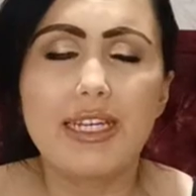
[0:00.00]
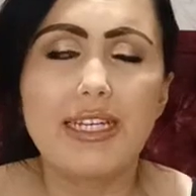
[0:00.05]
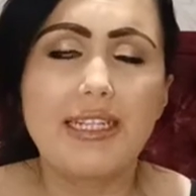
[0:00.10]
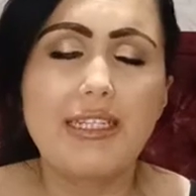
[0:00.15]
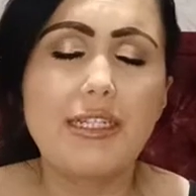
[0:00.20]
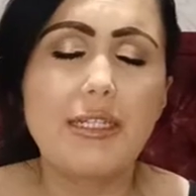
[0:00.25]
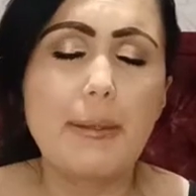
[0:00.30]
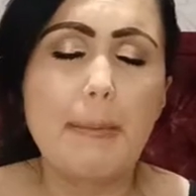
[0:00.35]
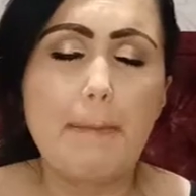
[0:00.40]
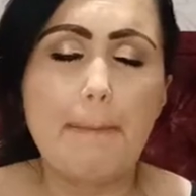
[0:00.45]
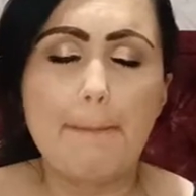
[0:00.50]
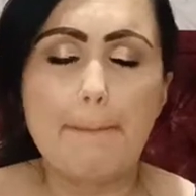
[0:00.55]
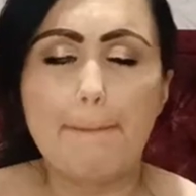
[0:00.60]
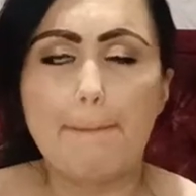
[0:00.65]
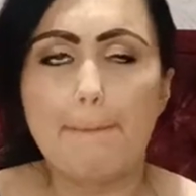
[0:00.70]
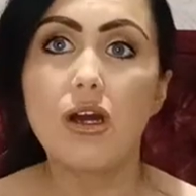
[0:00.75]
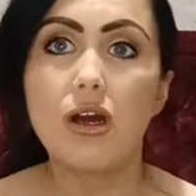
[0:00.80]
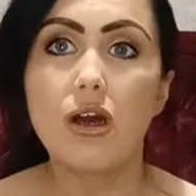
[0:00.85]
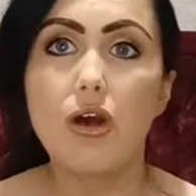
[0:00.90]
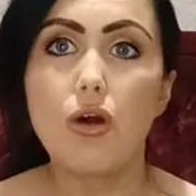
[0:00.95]
is.
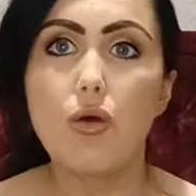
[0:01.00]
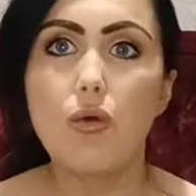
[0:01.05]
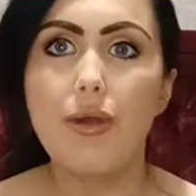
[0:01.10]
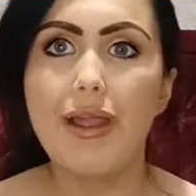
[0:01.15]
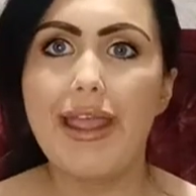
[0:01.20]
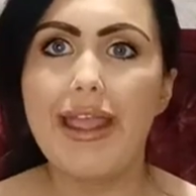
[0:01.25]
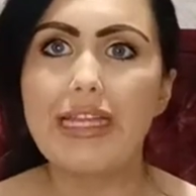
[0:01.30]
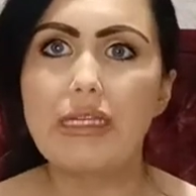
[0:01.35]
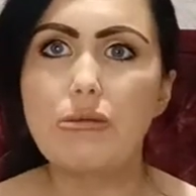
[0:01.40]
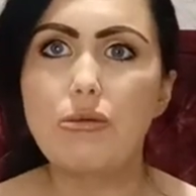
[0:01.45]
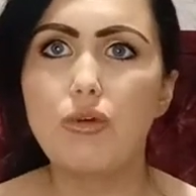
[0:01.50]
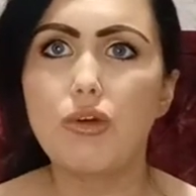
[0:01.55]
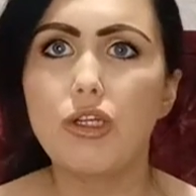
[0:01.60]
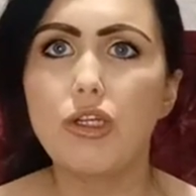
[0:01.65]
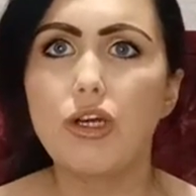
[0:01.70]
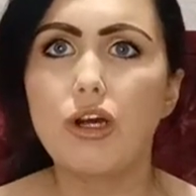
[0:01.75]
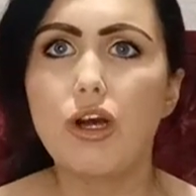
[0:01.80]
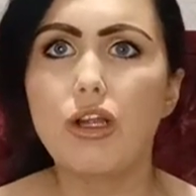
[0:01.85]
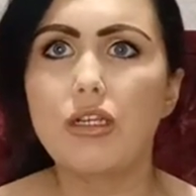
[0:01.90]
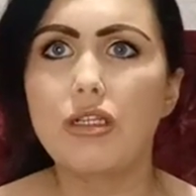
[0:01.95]
Okay, so I'm going
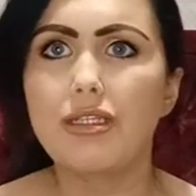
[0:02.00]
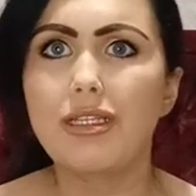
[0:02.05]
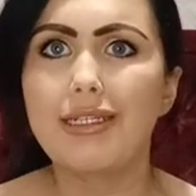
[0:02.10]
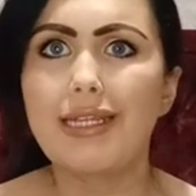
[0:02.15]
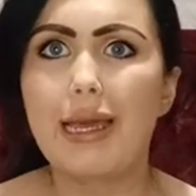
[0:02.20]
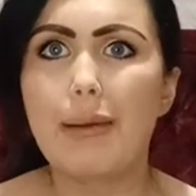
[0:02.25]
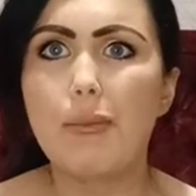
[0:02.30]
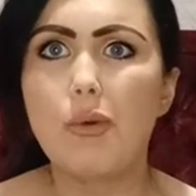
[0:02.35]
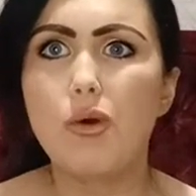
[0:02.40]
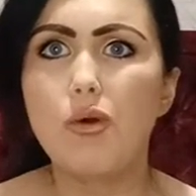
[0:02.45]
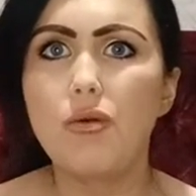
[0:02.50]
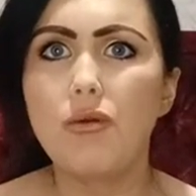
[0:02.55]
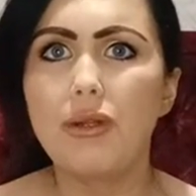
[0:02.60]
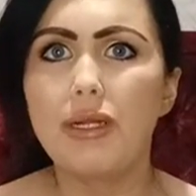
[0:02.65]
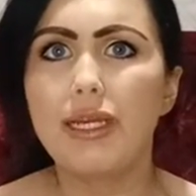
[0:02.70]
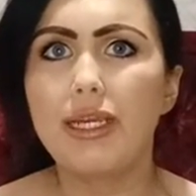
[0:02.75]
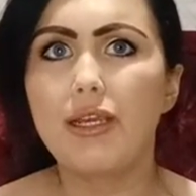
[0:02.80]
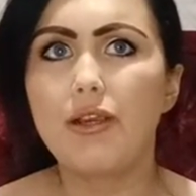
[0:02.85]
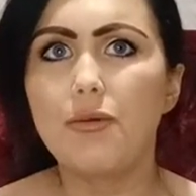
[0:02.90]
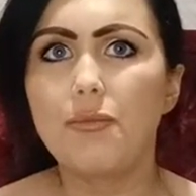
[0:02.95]
to cut the demo
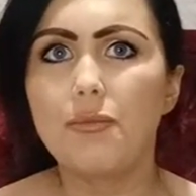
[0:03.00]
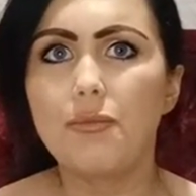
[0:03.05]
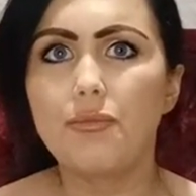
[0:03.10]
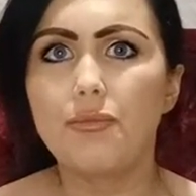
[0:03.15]
here.